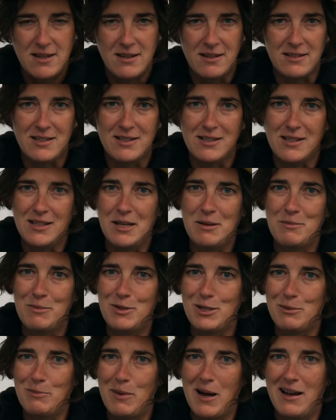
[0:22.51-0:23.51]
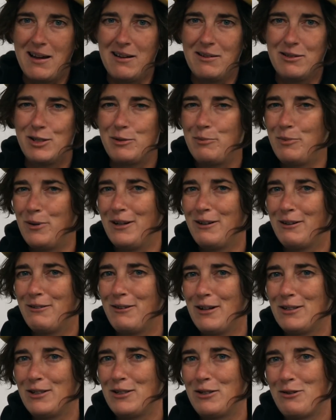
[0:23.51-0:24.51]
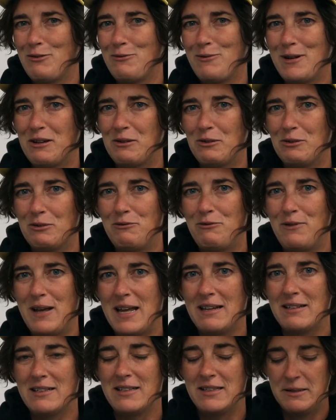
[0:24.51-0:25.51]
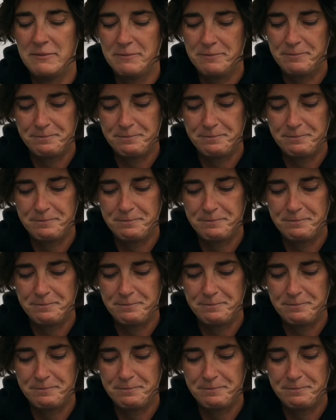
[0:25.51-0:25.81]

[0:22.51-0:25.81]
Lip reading: A slim smile spread across her wrinkled face.